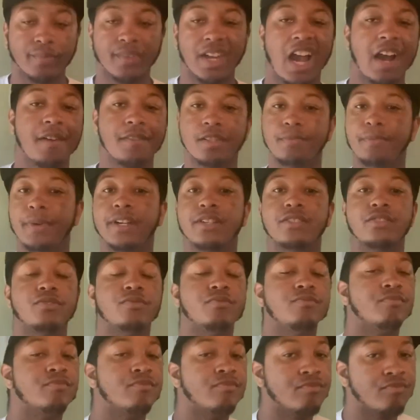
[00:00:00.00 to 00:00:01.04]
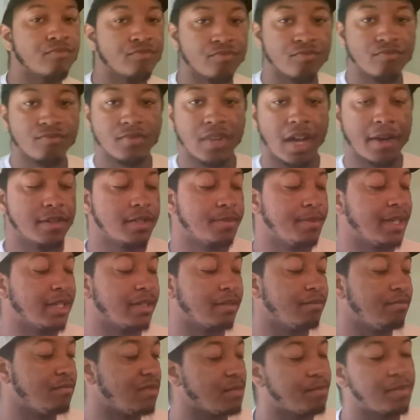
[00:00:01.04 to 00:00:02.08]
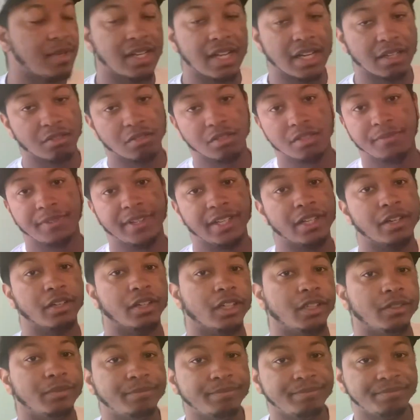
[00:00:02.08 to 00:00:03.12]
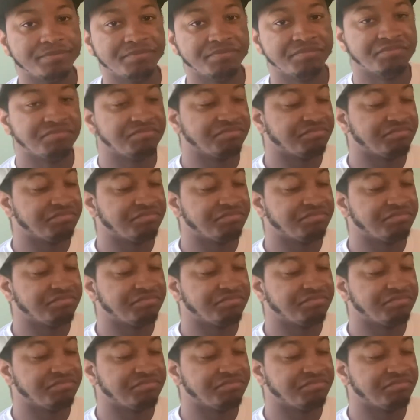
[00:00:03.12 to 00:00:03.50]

I respect you. I respect you. Just put a like on the video, though.